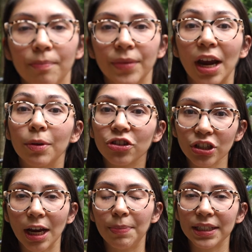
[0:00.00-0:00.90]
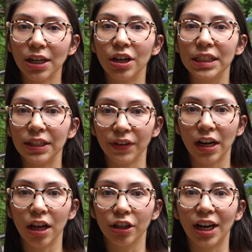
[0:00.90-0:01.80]
I originally had picked out a different
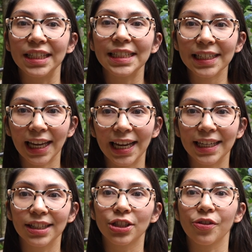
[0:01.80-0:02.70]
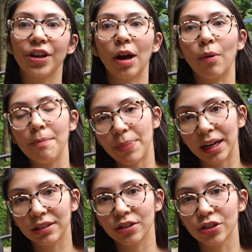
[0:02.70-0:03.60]
color. I didn't like it, so then I went
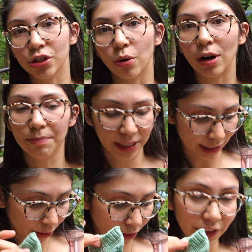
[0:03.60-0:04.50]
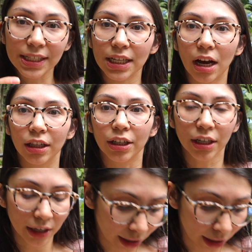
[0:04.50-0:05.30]
back to the store and picked out this color.